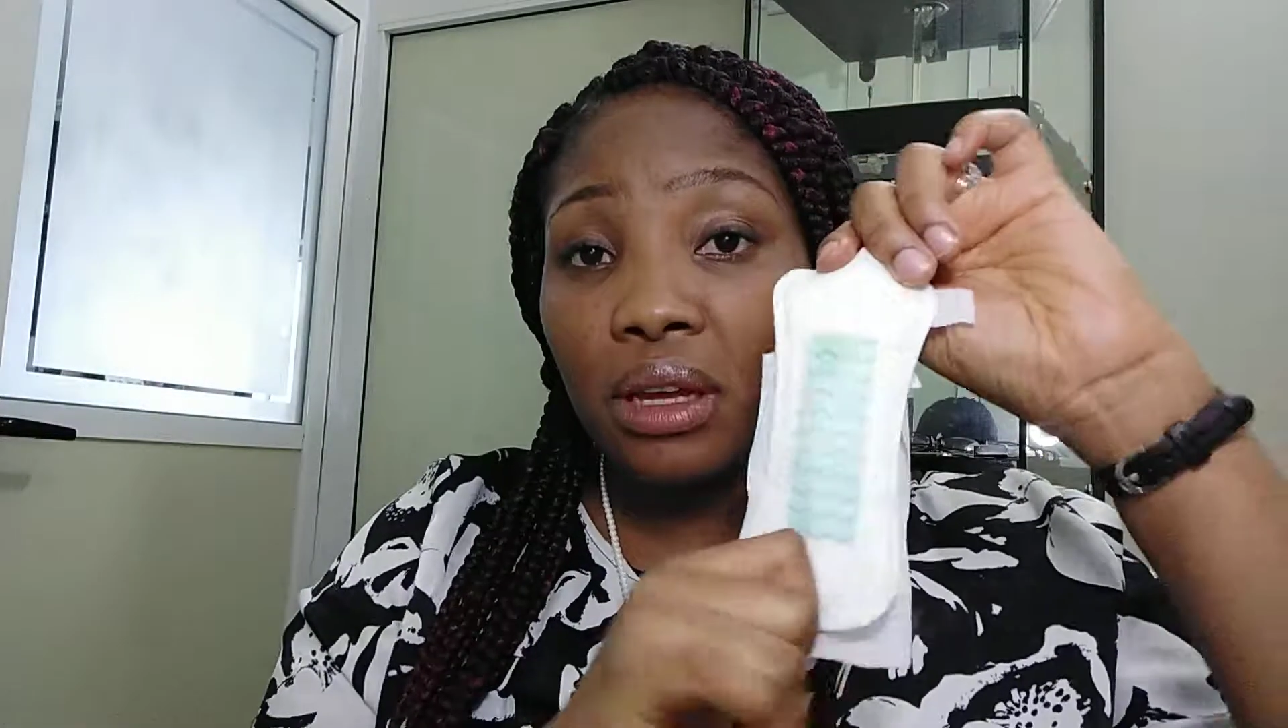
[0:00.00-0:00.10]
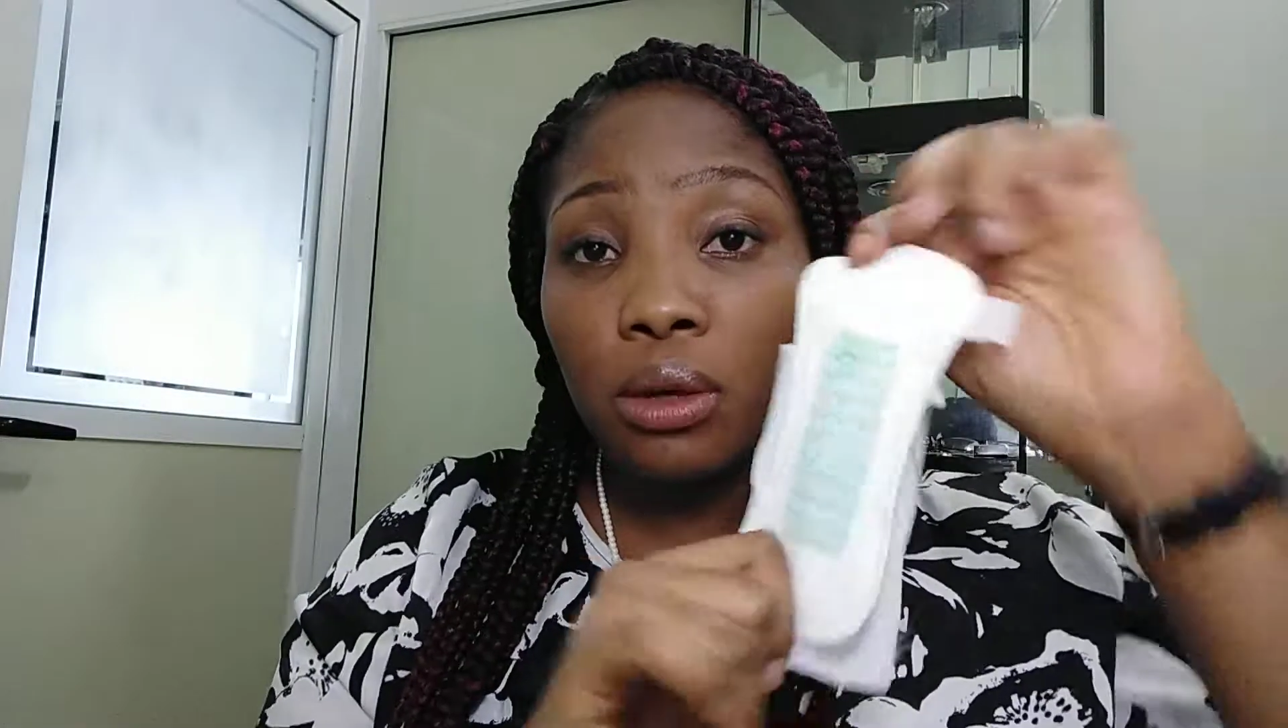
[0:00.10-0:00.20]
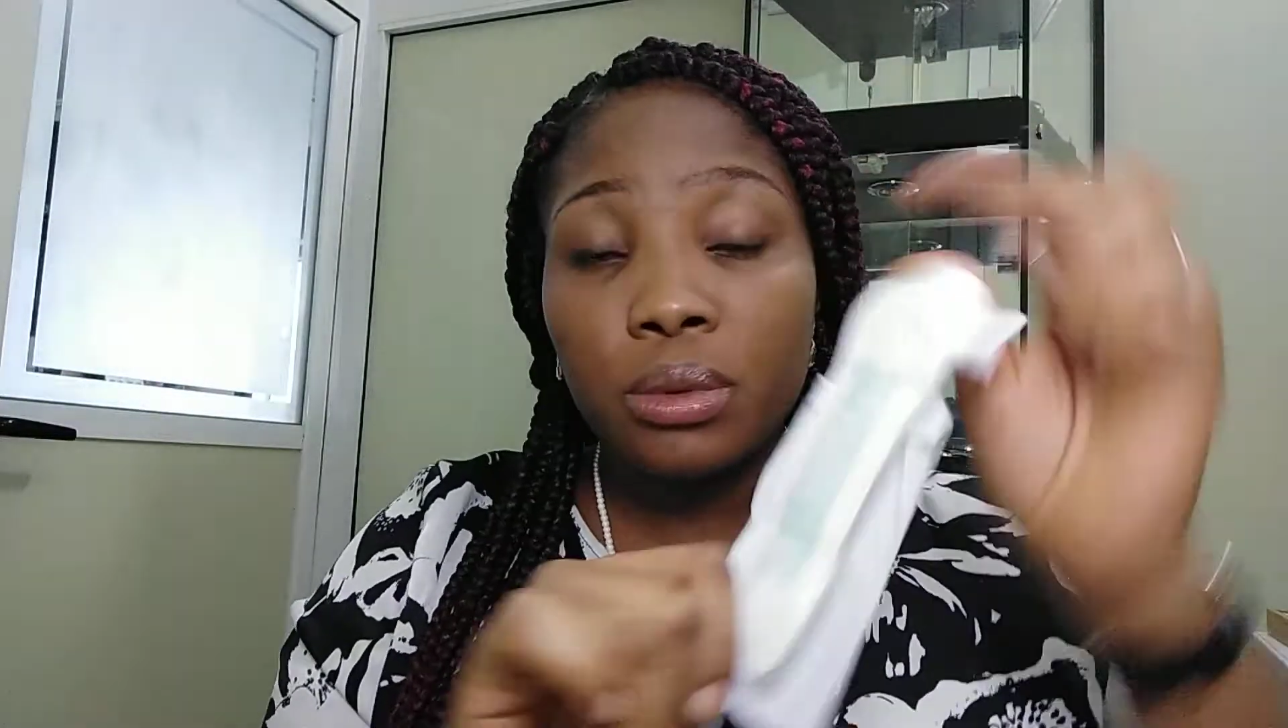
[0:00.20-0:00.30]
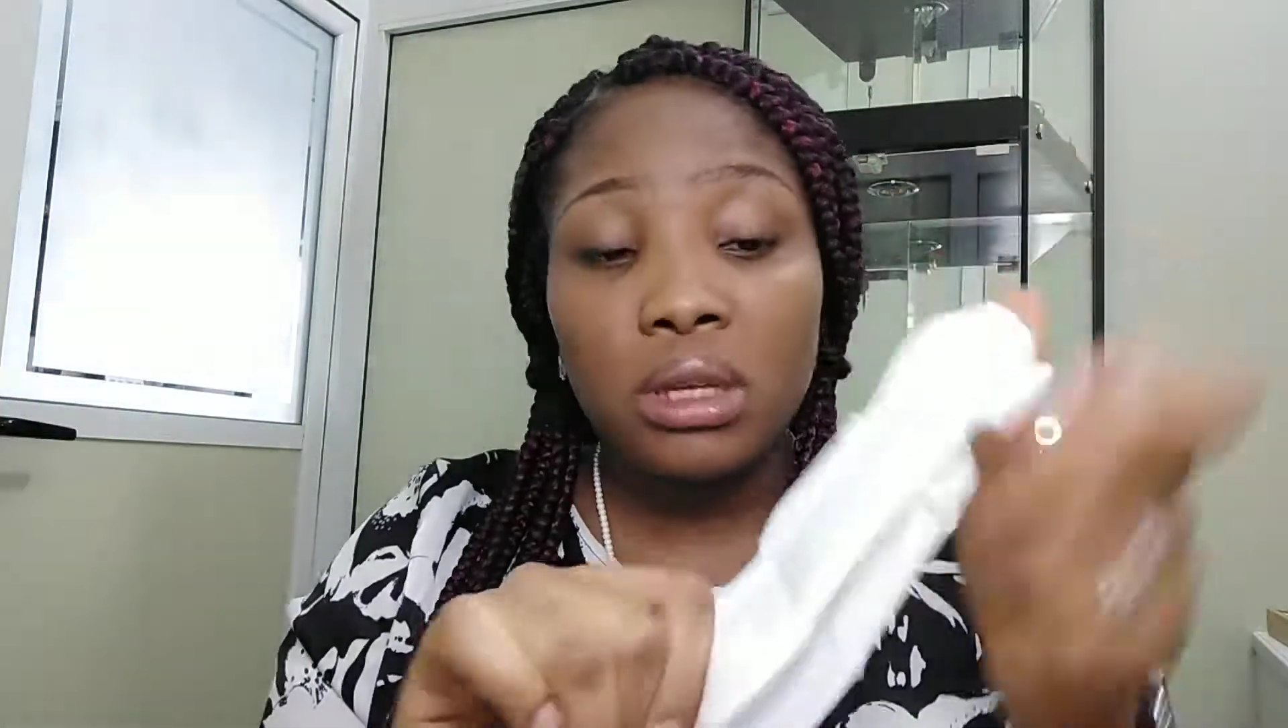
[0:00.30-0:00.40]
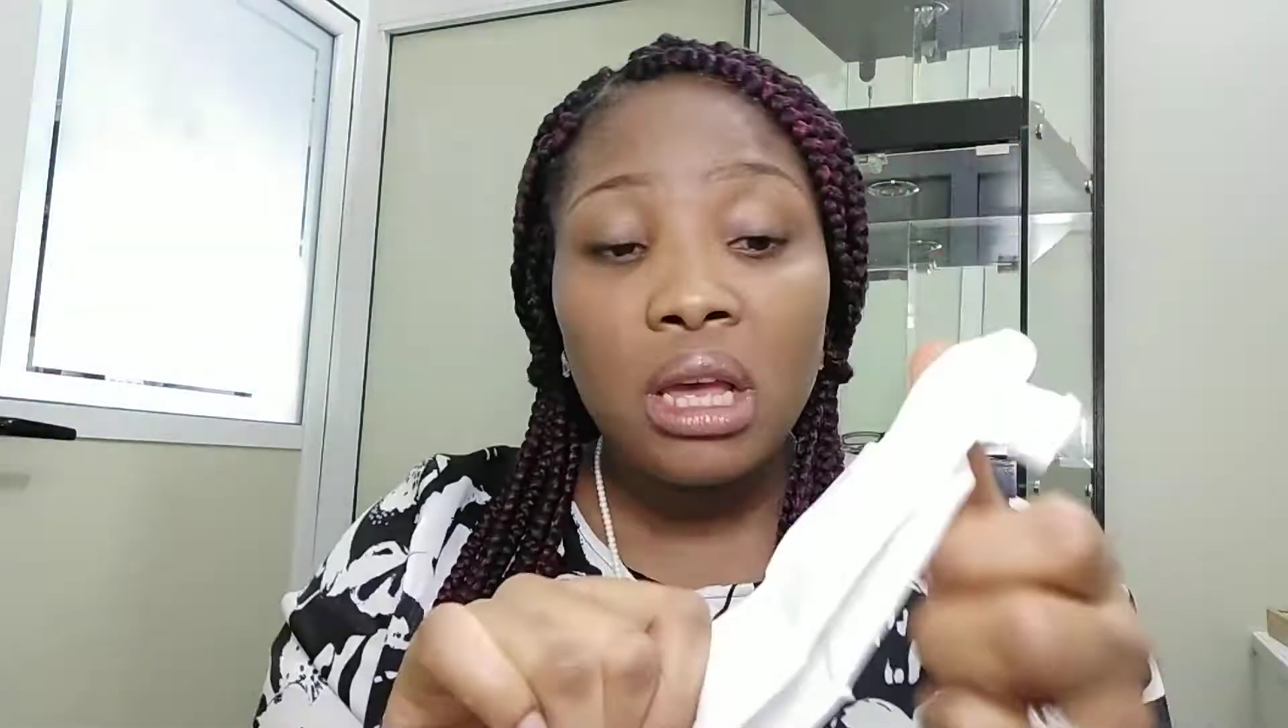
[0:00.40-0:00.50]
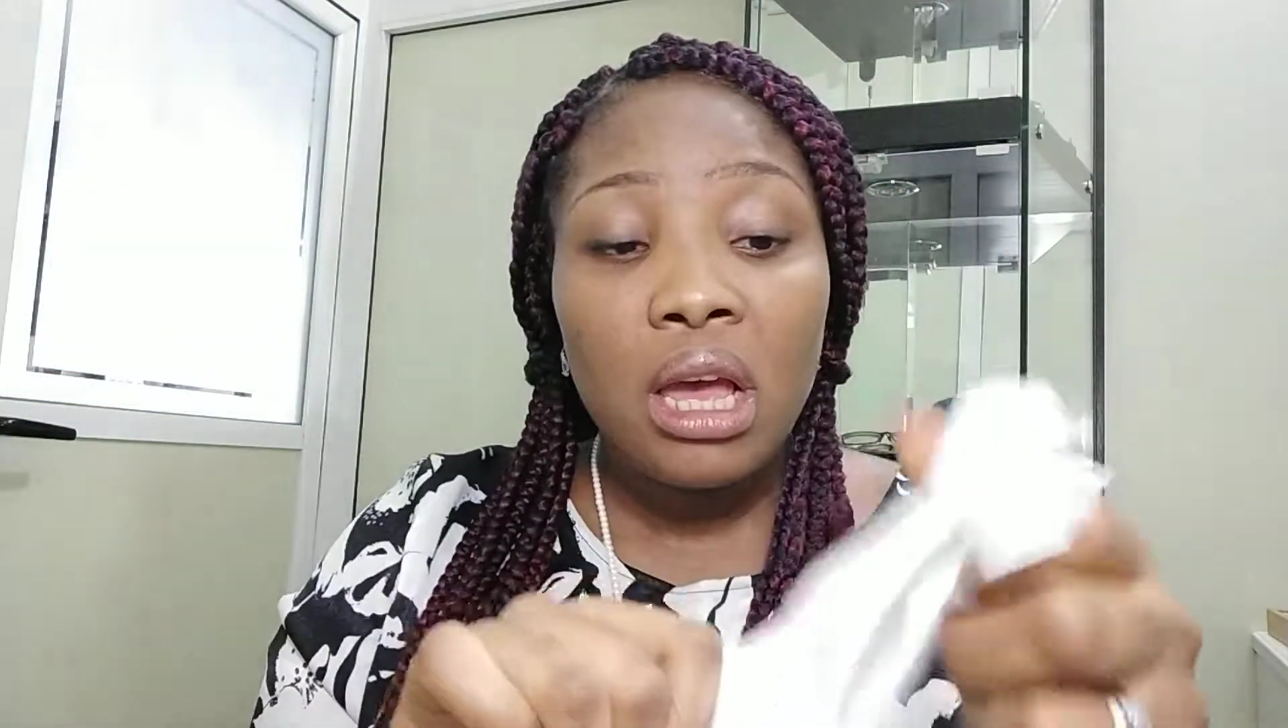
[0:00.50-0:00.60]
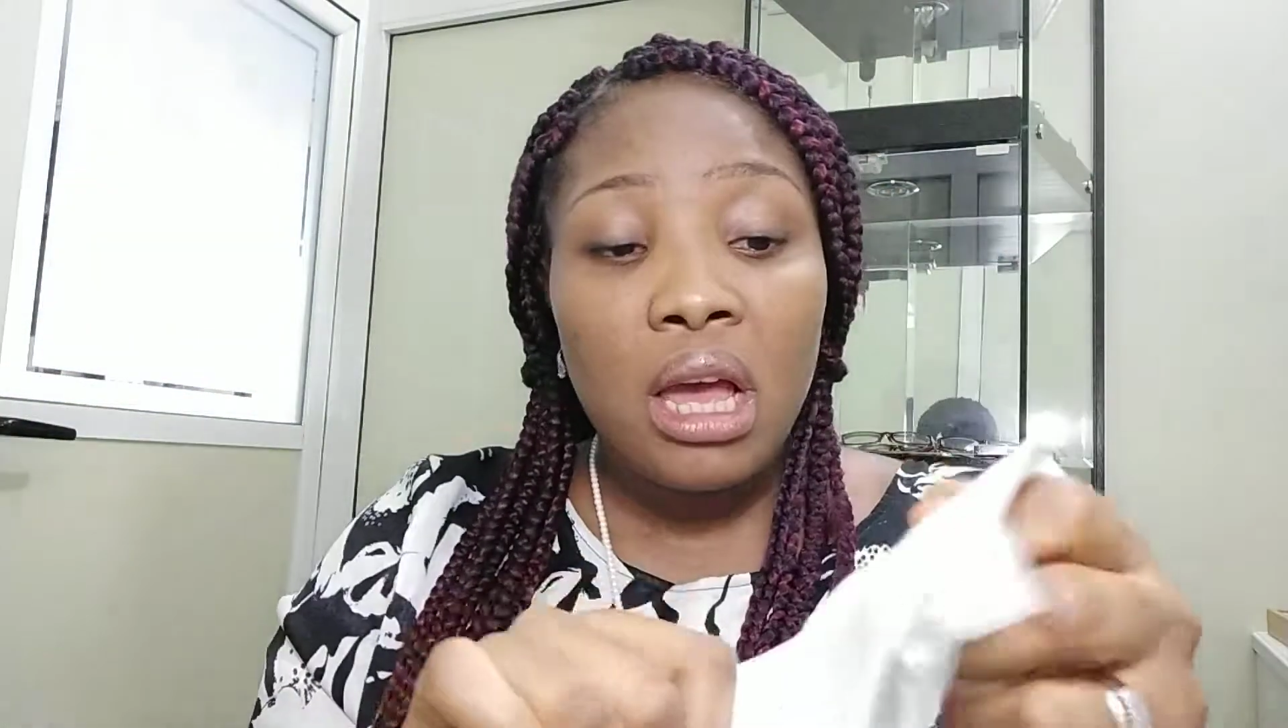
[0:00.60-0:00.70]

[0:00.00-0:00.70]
helps.